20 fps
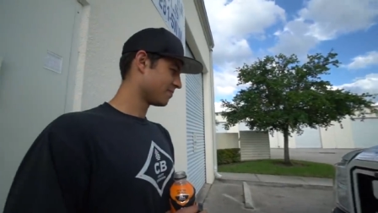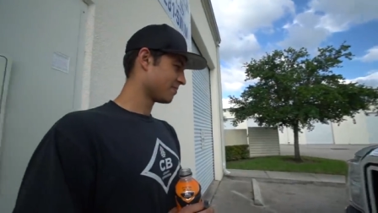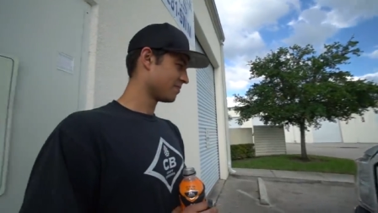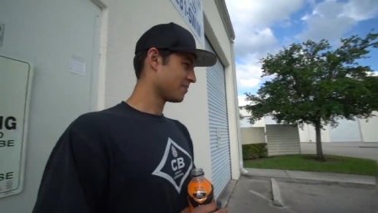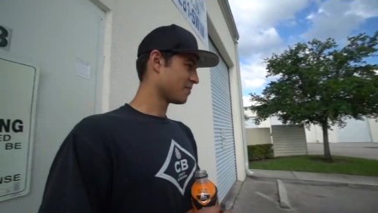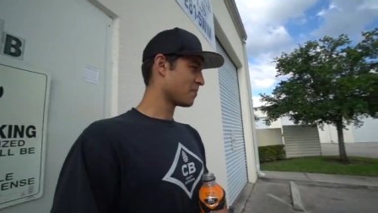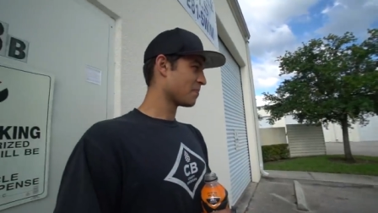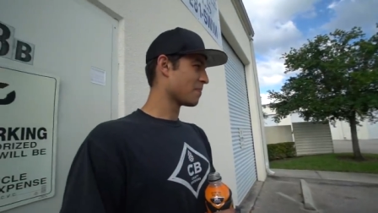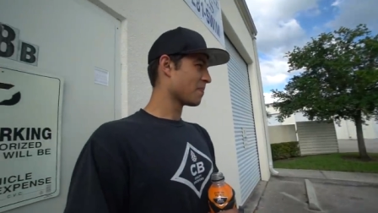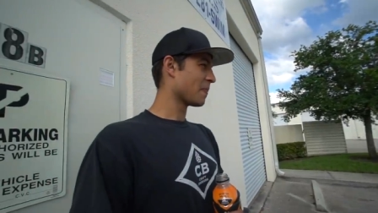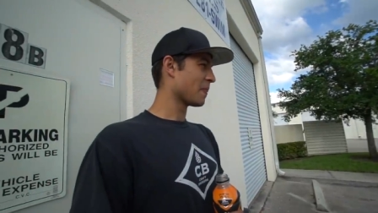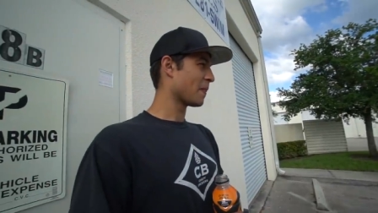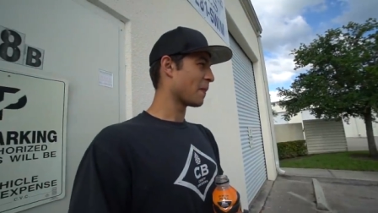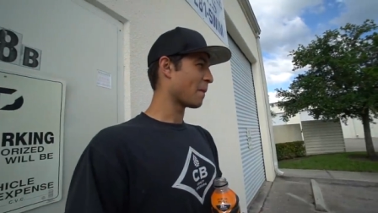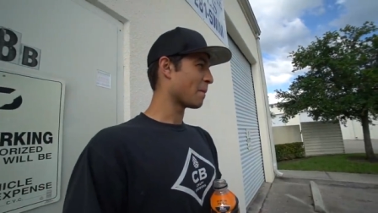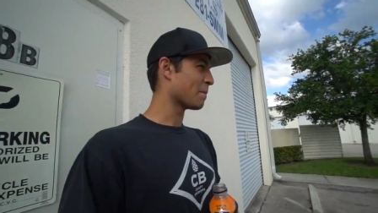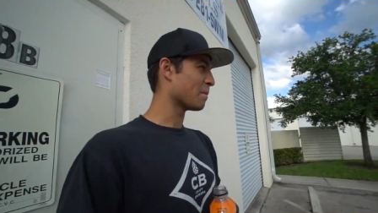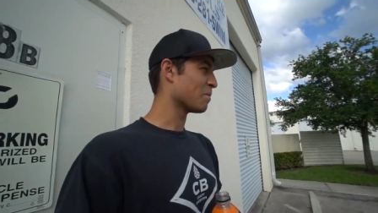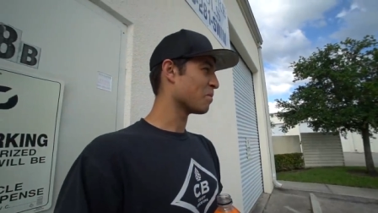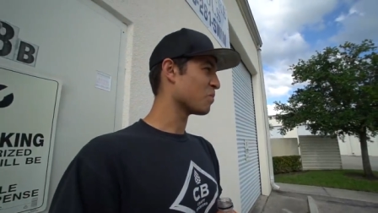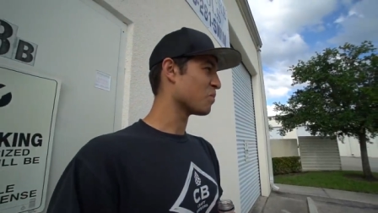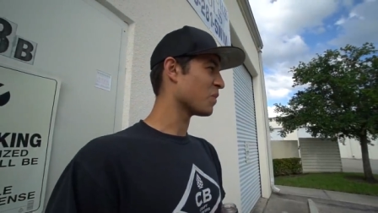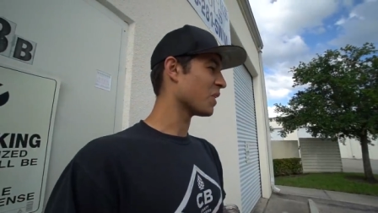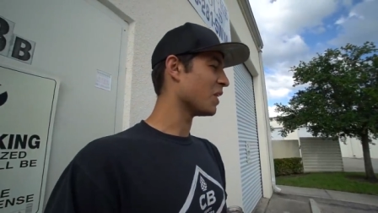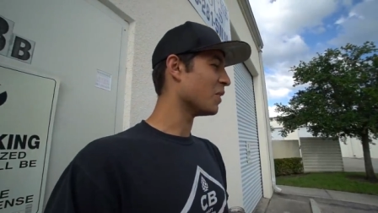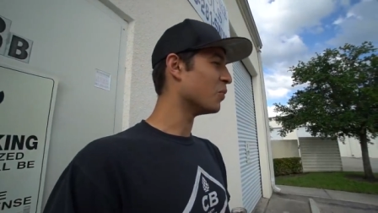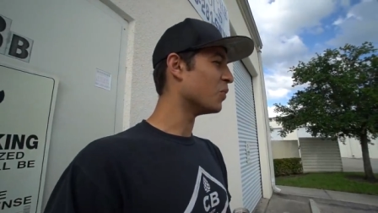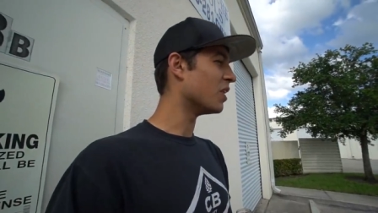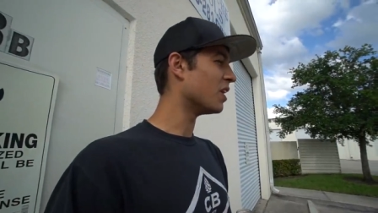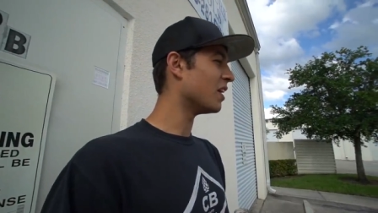ride last night in the back?
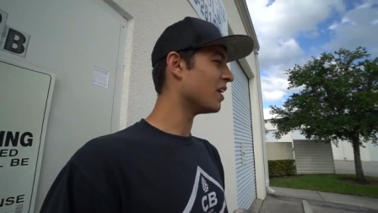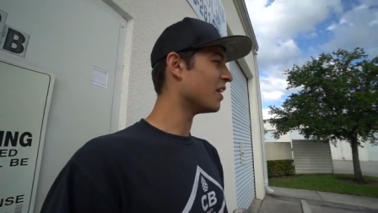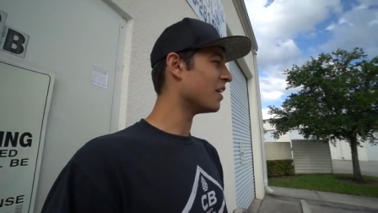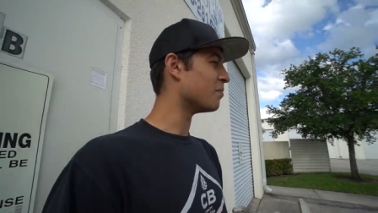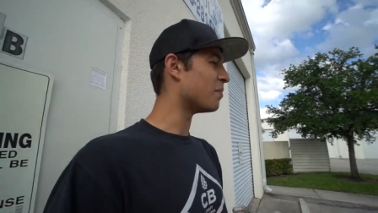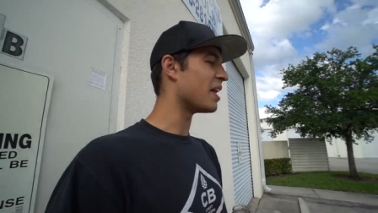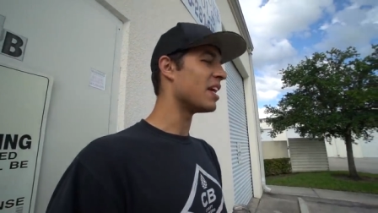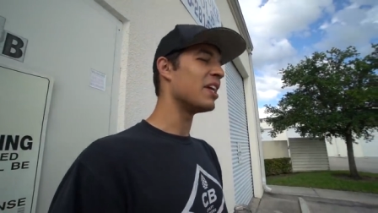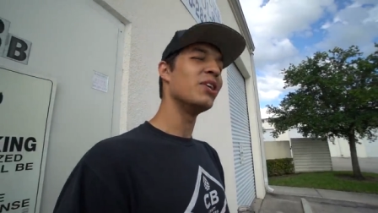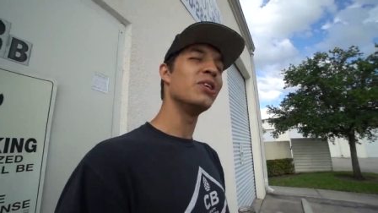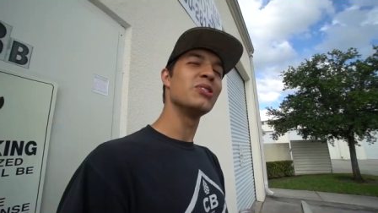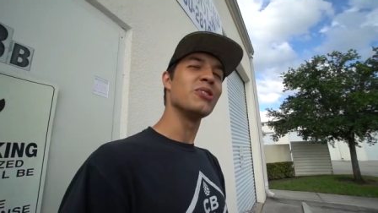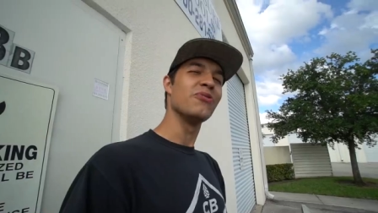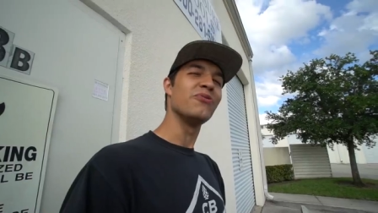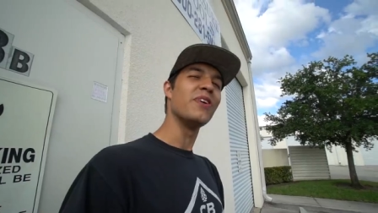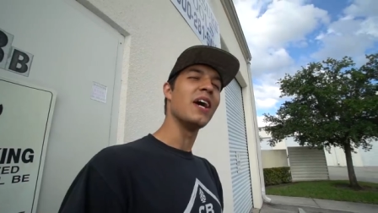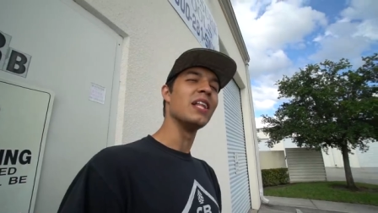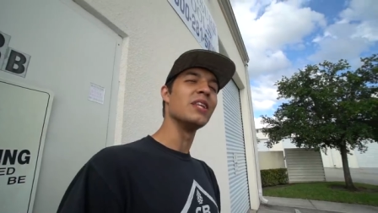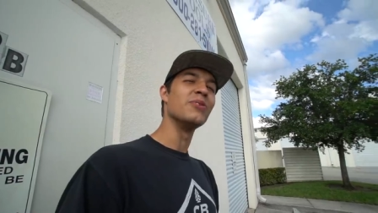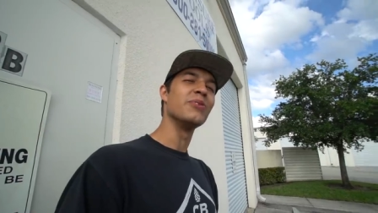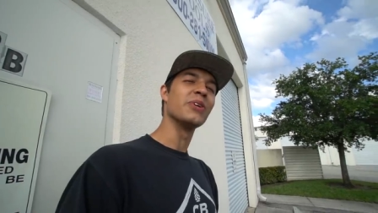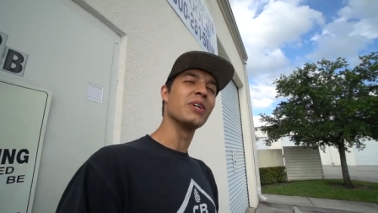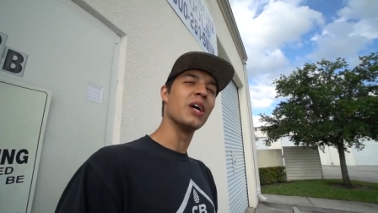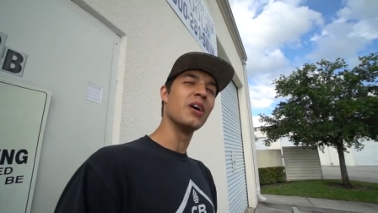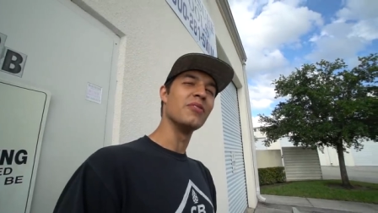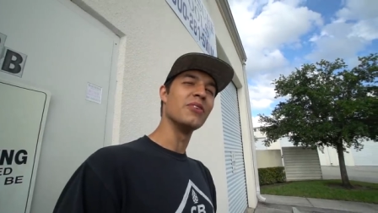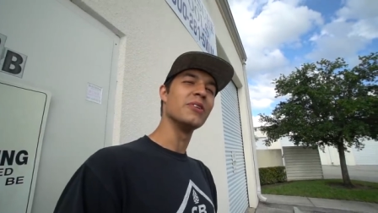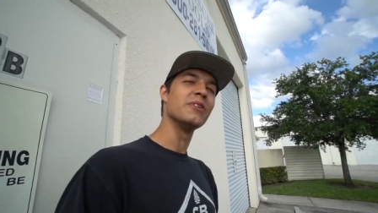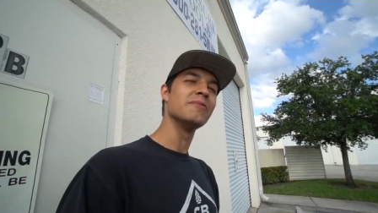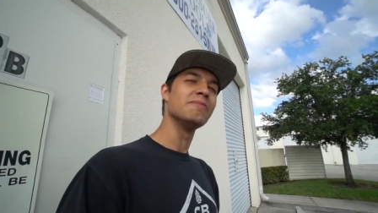Well, my ears have finally
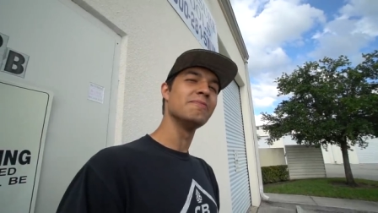recovered.